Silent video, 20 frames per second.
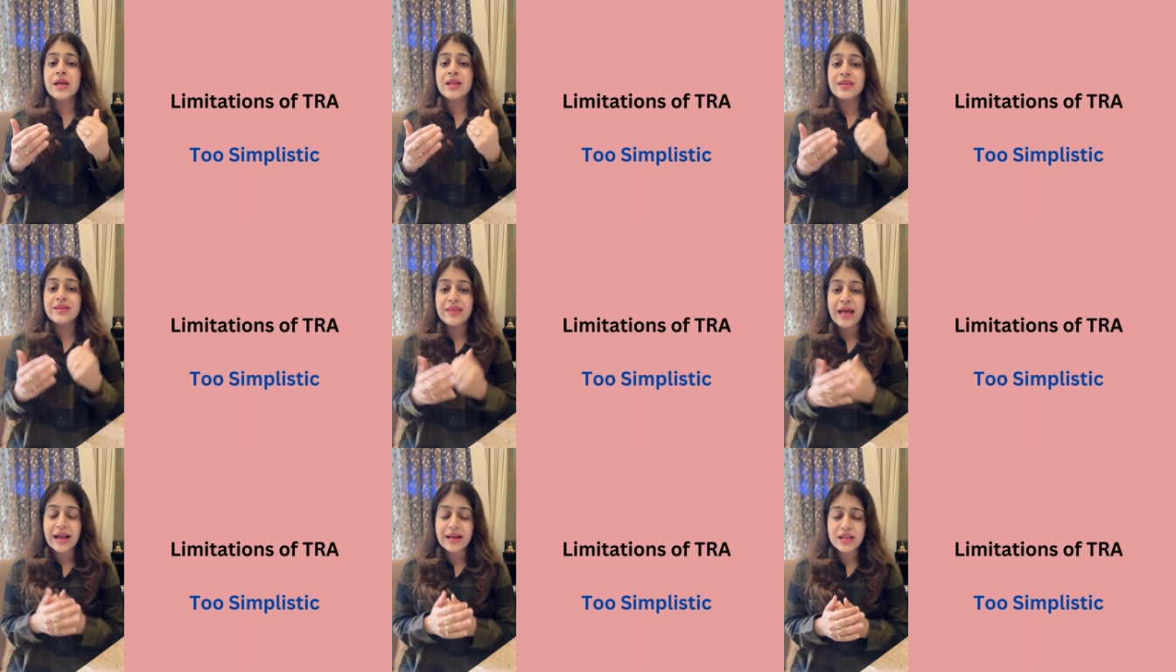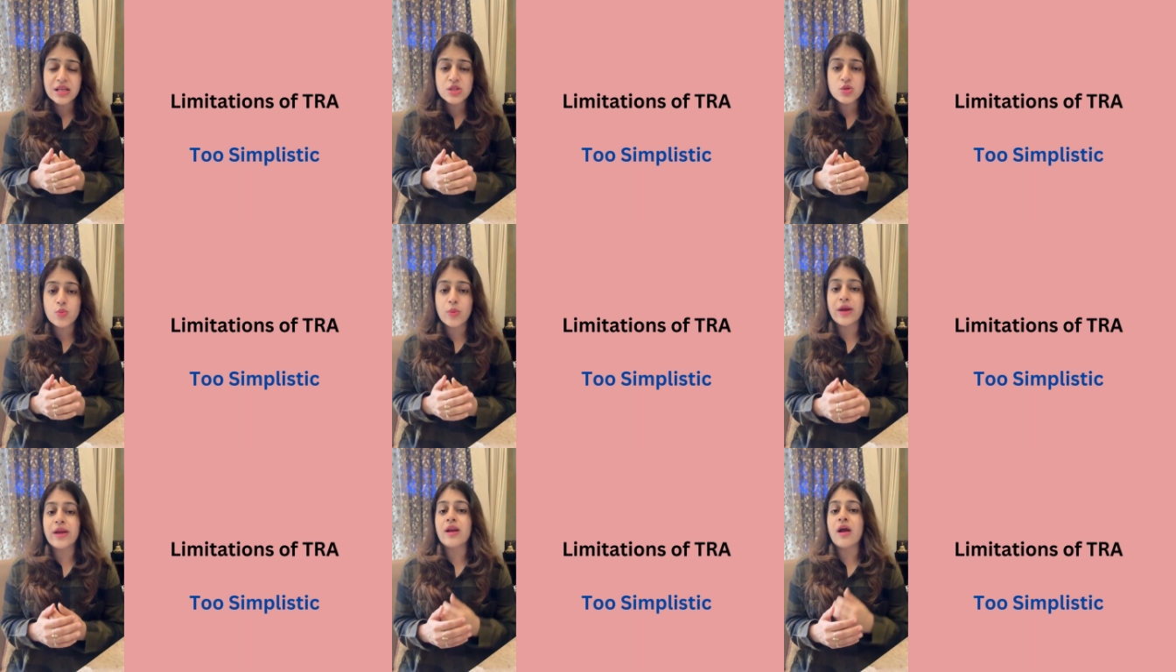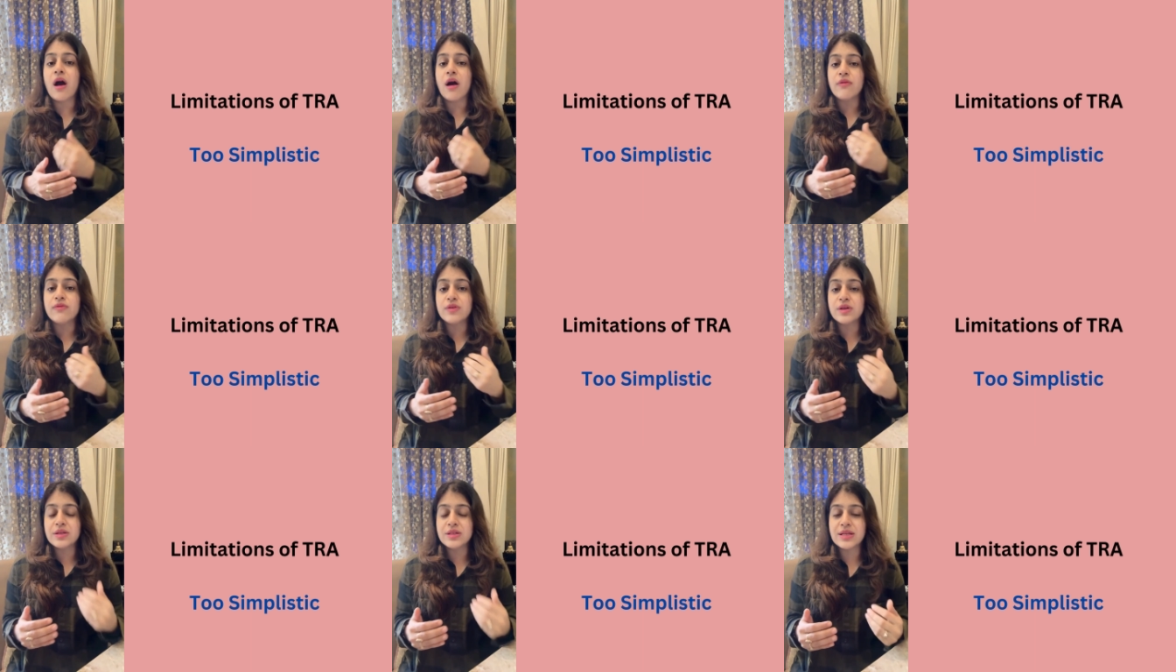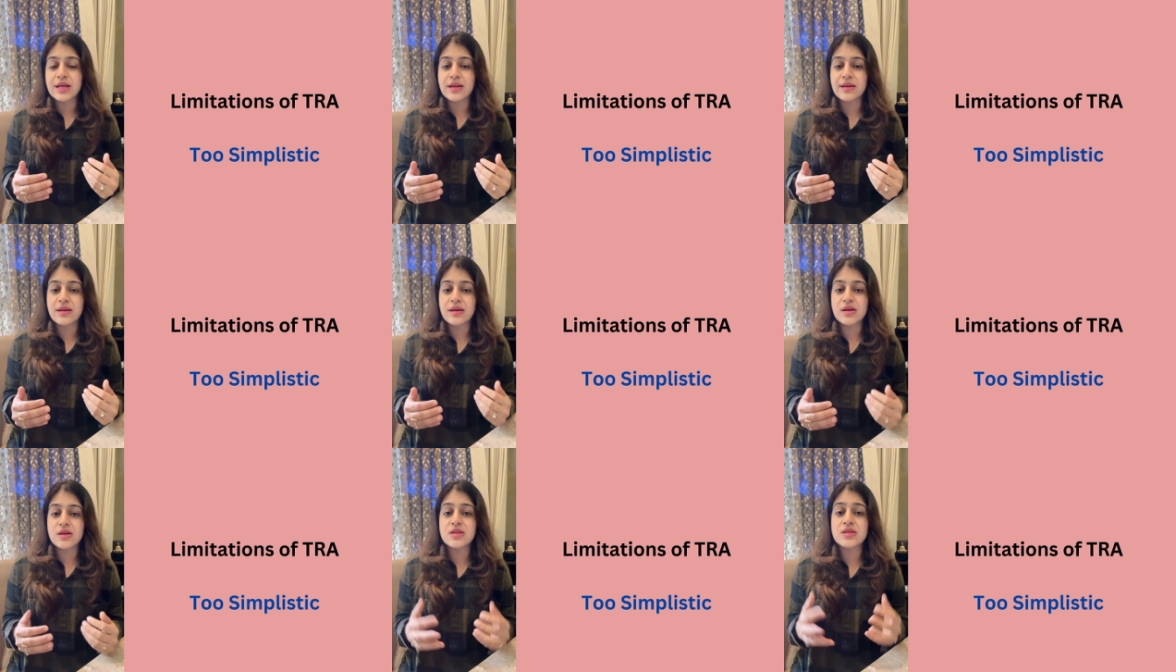That is when after ten
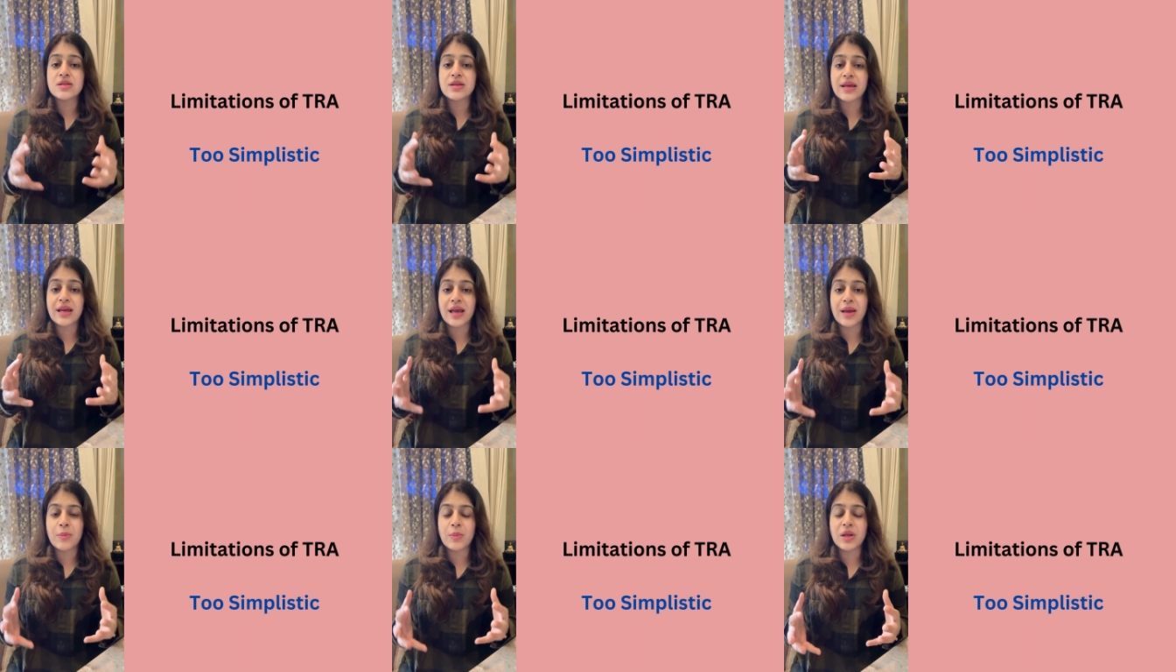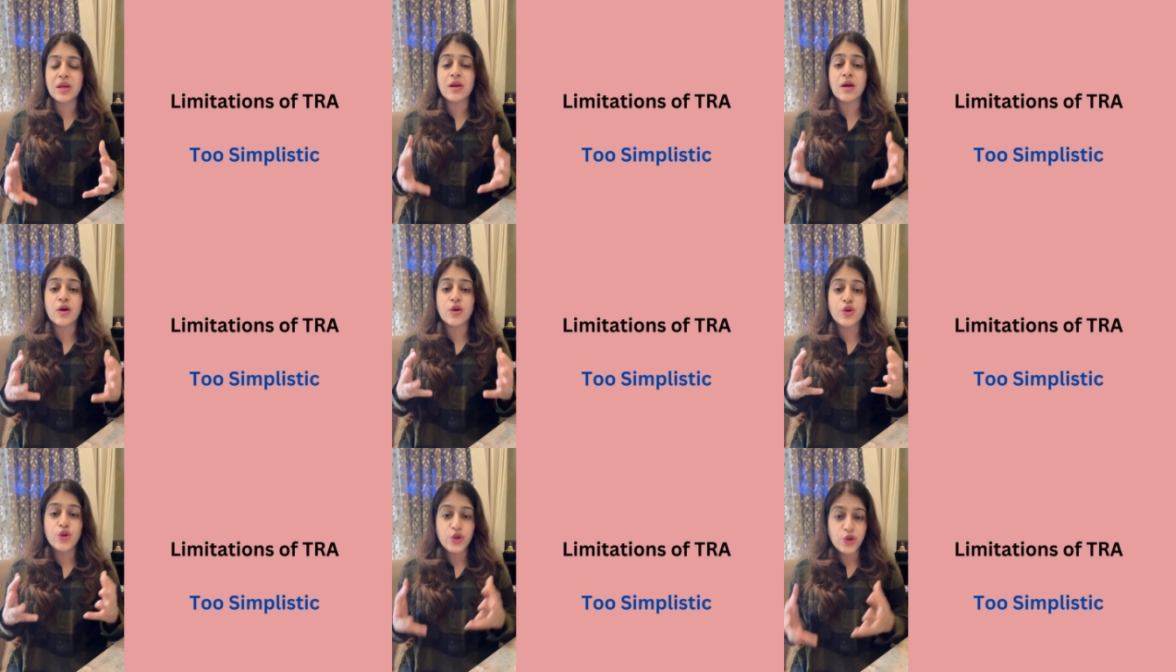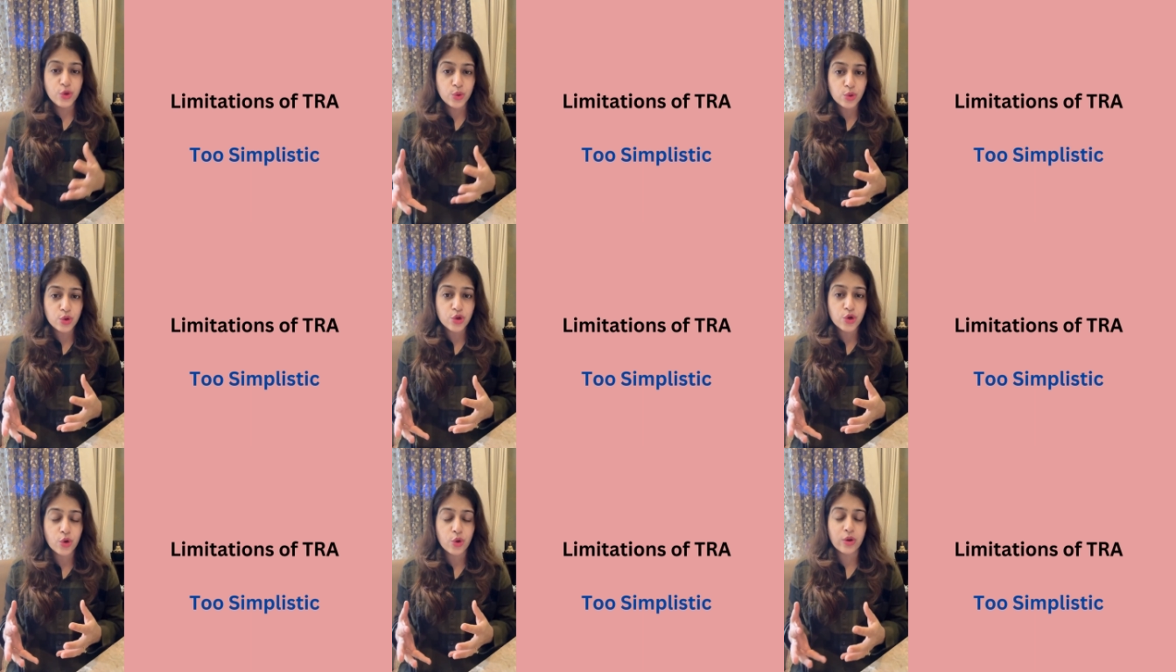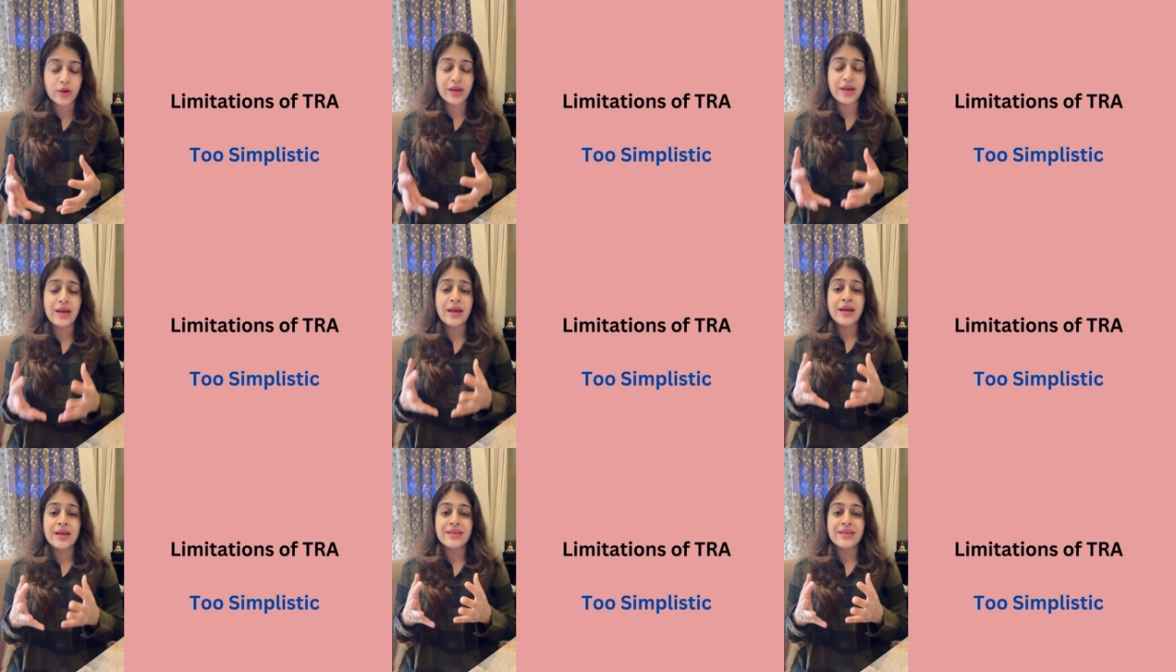years came in a new theory,